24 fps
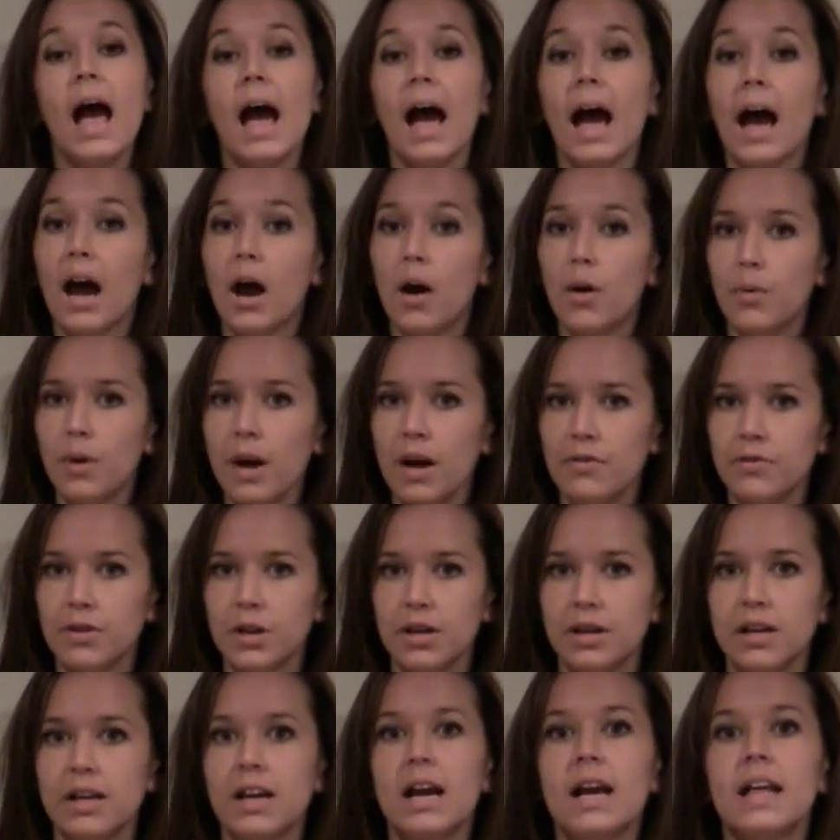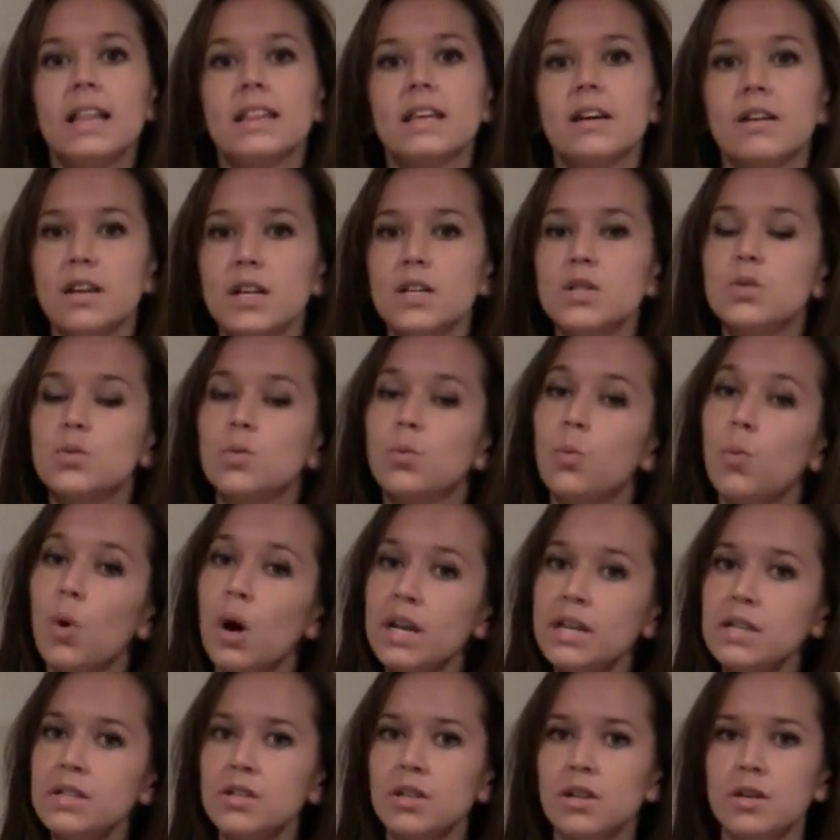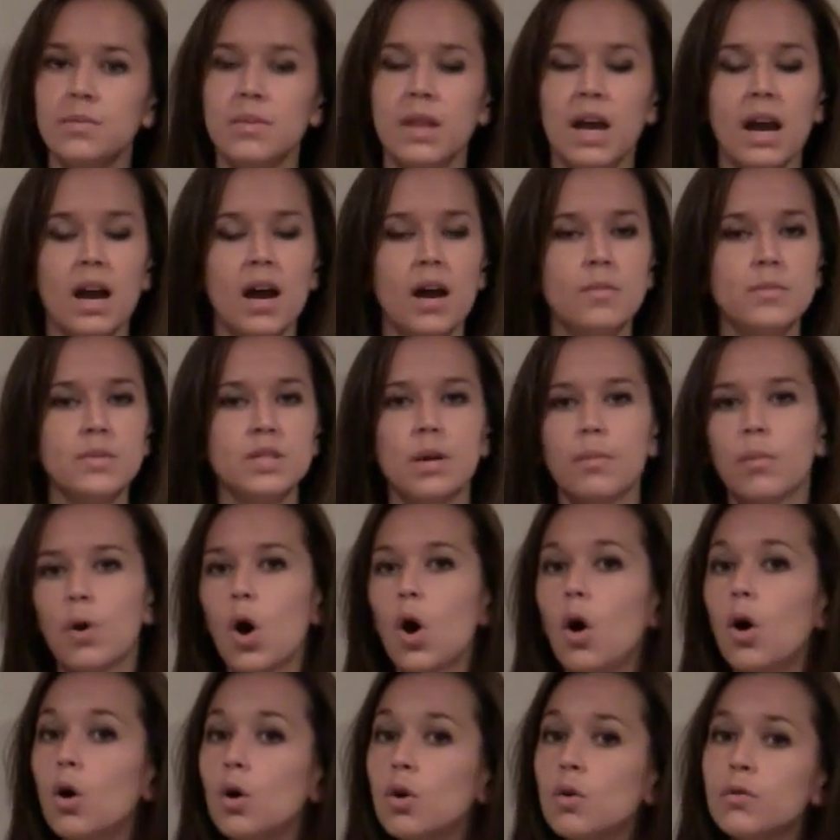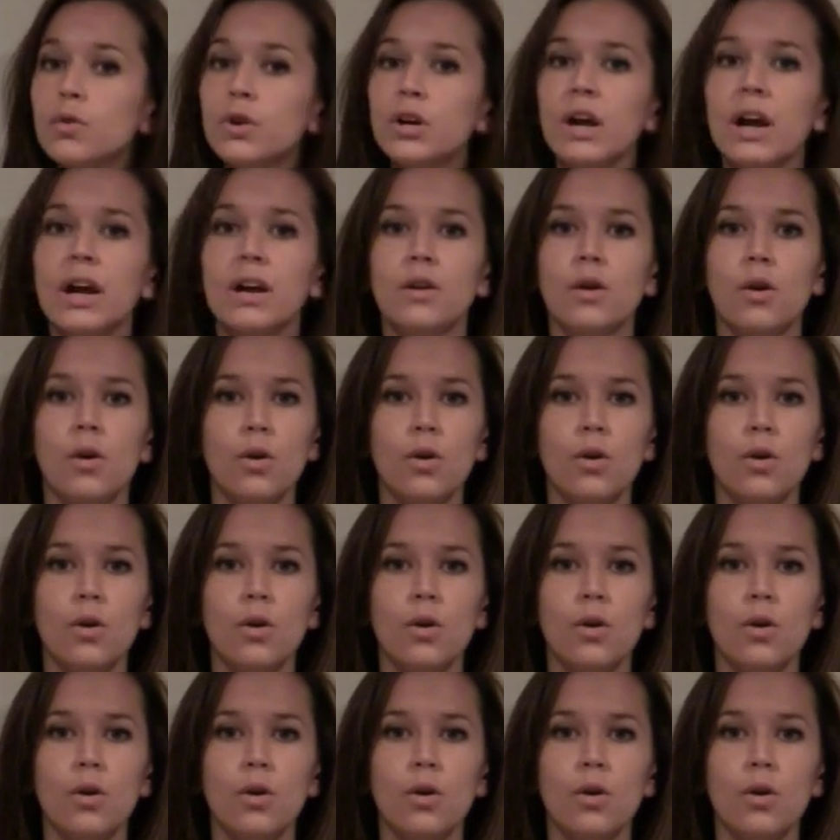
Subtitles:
However, there is one term that comes up over and